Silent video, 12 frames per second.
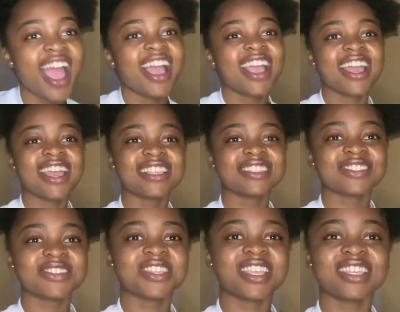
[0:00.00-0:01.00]
Guys,
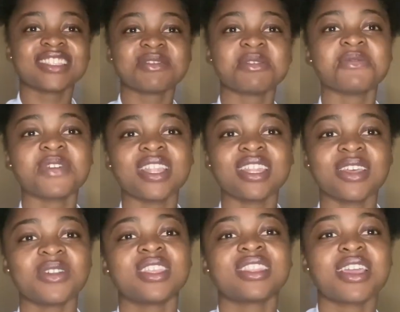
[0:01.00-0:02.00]
okay, it's been funny
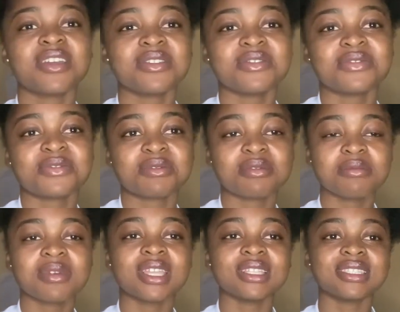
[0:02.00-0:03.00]
now that I
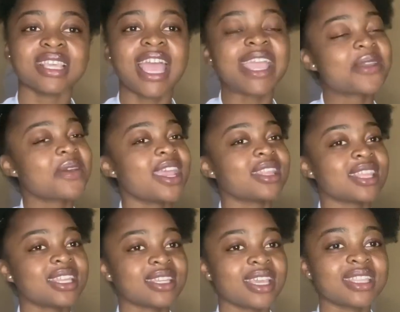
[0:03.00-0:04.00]
remembered. I cried
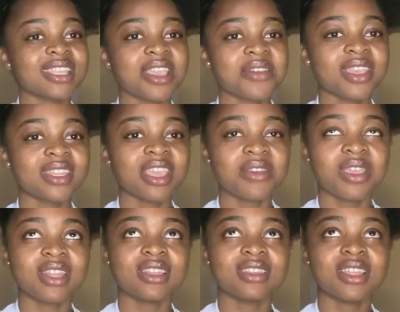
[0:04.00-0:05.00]
that night. I cried.
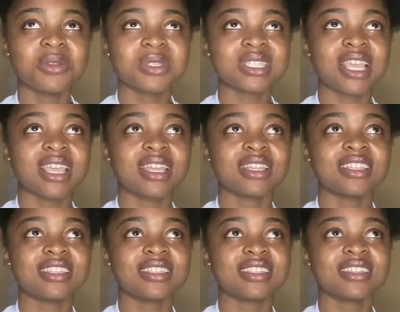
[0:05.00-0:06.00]
That was like at
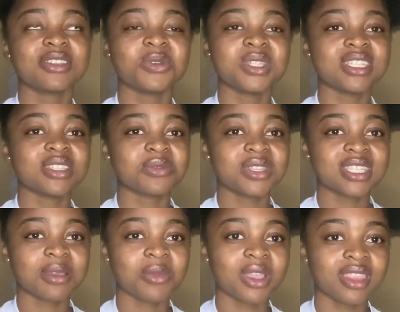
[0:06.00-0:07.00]
23
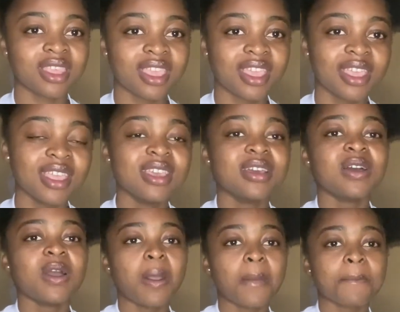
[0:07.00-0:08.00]
somewhere there.
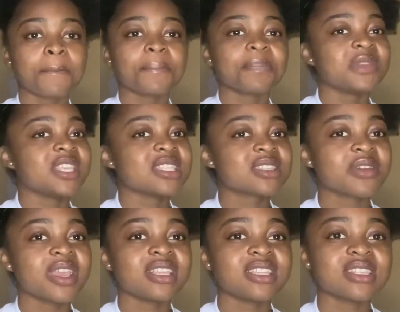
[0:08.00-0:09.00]
Just
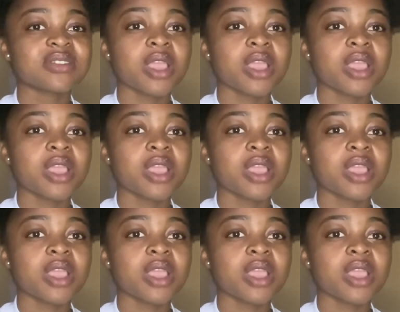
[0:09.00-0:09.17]
crying. I